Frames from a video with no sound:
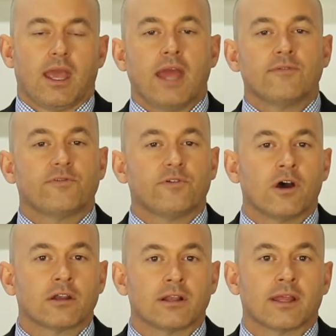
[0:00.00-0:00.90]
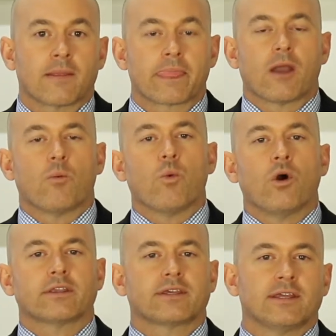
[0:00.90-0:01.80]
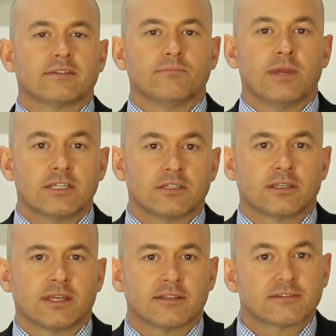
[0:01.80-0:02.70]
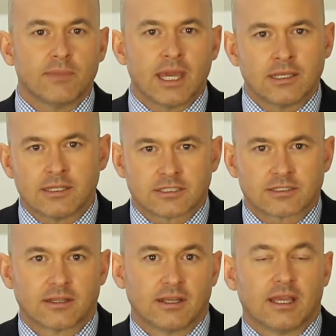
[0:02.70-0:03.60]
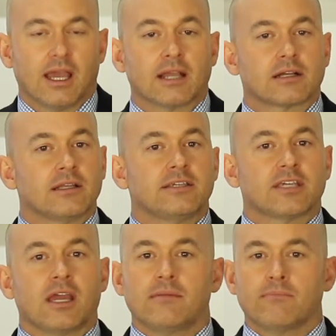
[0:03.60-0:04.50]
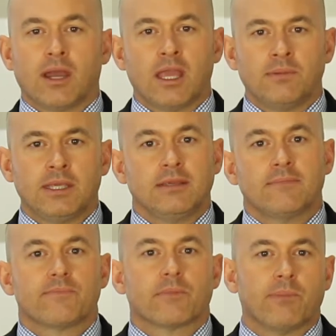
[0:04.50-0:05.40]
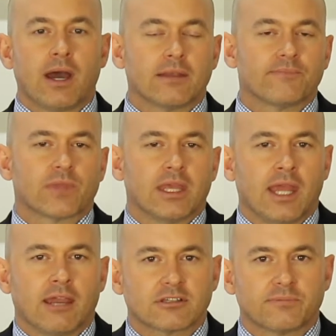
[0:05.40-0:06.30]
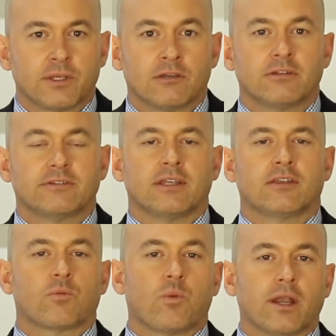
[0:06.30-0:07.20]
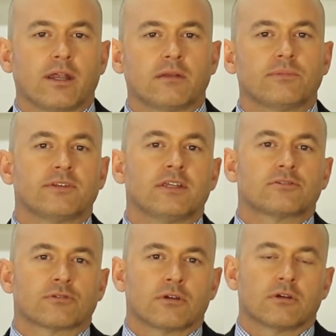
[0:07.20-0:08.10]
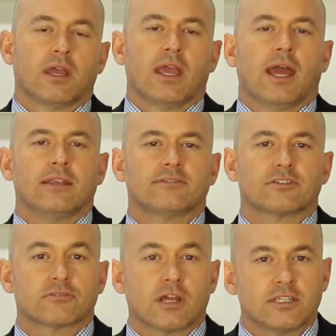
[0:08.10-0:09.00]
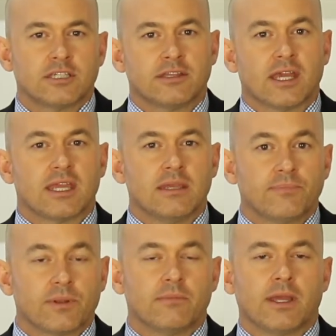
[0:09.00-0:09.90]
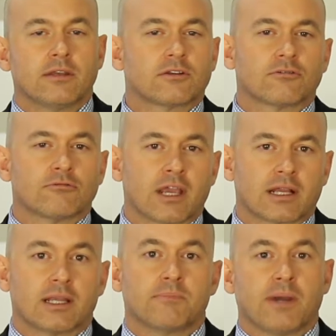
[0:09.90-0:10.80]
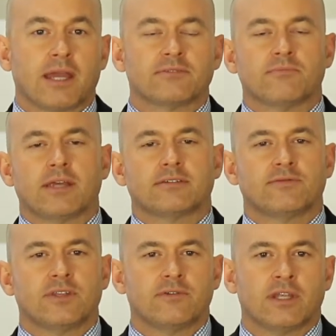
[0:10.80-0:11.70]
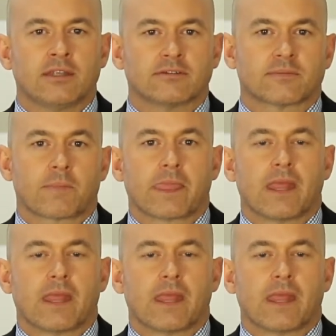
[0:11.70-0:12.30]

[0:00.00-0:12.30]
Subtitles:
And finally, what gets measured gets managed. A cliche, maybe, but in our experience, it is 100% true and is a strategy that, implemented correctly, pays massive dividends.